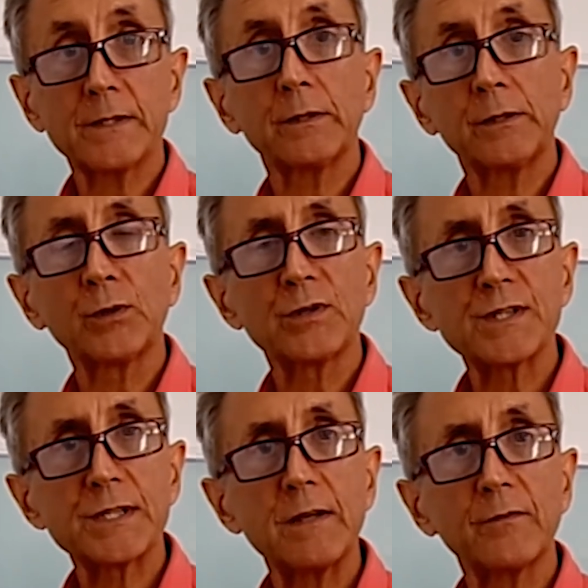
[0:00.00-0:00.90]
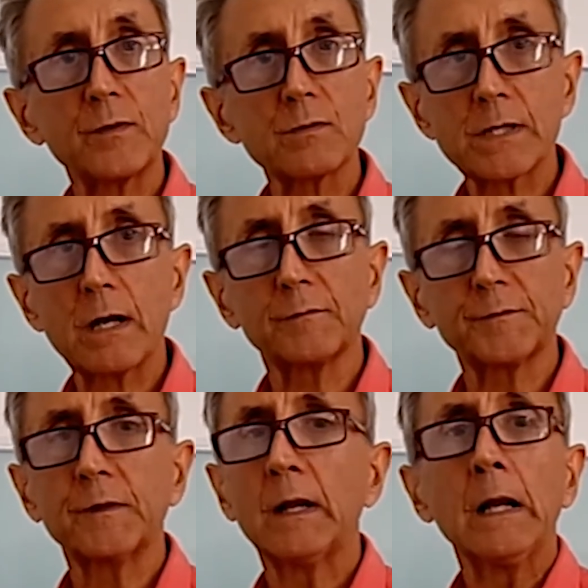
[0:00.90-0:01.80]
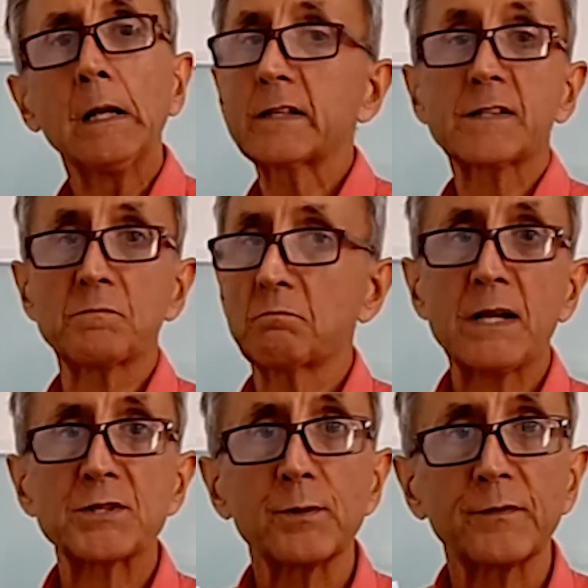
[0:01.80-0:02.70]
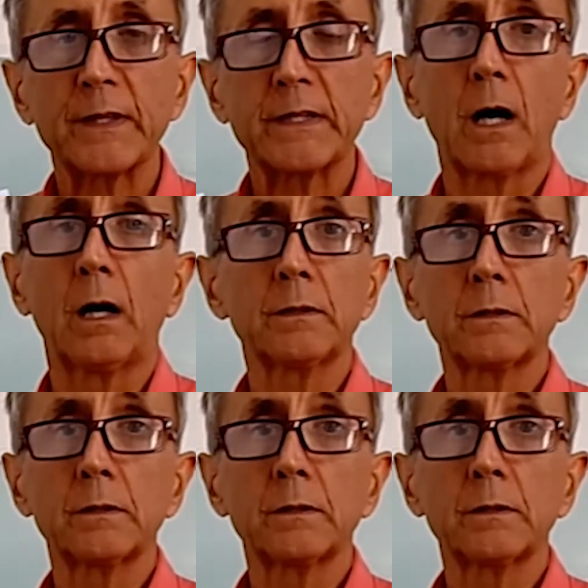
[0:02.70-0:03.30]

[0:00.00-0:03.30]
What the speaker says: You can see it for yourself. It doesn't matter if they can't.